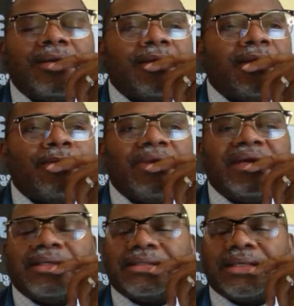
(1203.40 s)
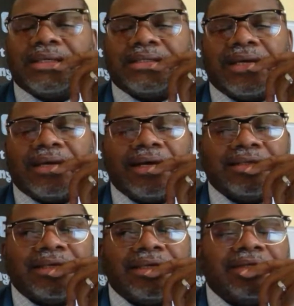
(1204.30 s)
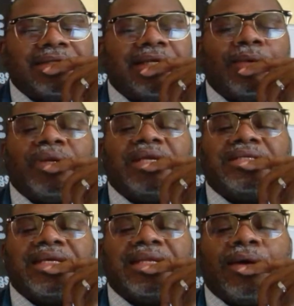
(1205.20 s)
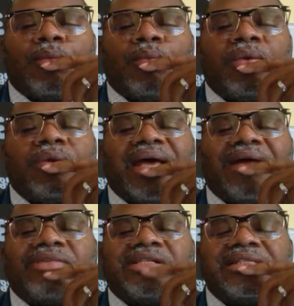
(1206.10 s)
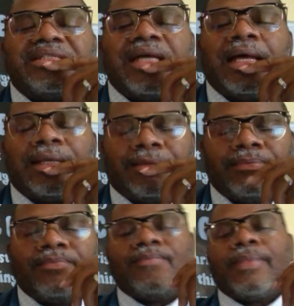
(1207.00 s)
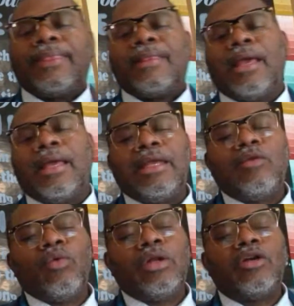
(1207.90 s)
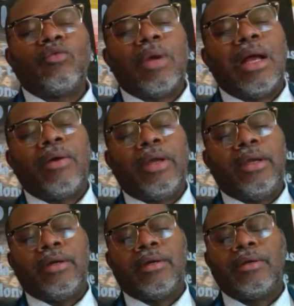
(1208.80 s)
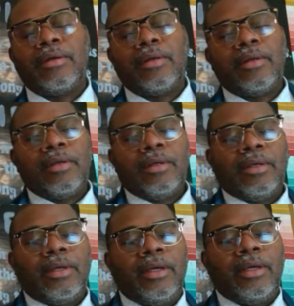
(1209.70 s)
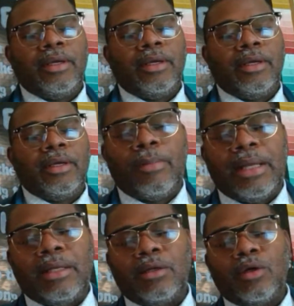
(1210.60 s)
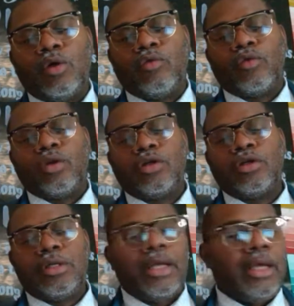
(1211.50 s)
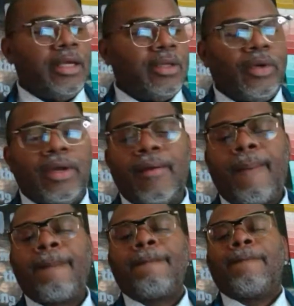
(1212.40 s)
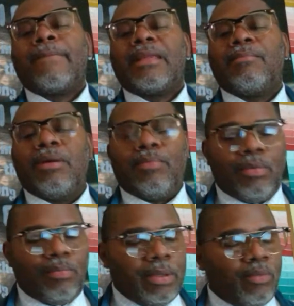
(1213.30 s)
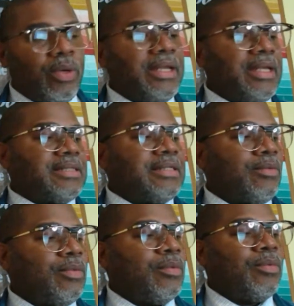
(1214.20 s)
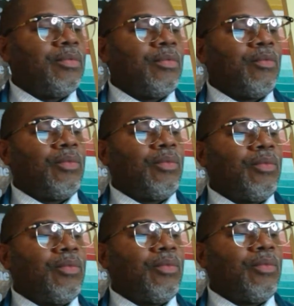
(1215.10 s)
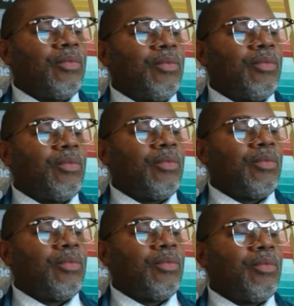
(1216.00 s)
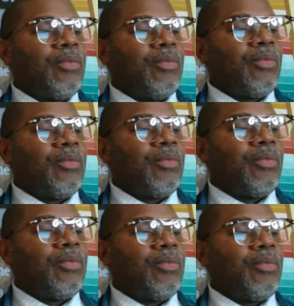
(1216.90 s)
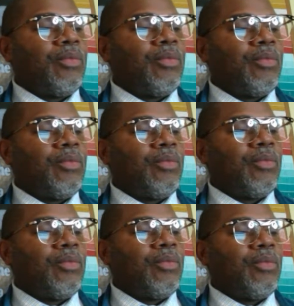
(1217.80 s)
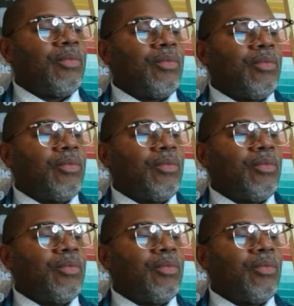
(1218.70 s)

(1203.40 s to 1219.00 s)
and one of the, the biggest things that God said is that when he said that we would have a son and he running around here getting on everybody nerve on a good day. Hello here. But but, but what is it? What, what is it that you have laid out before God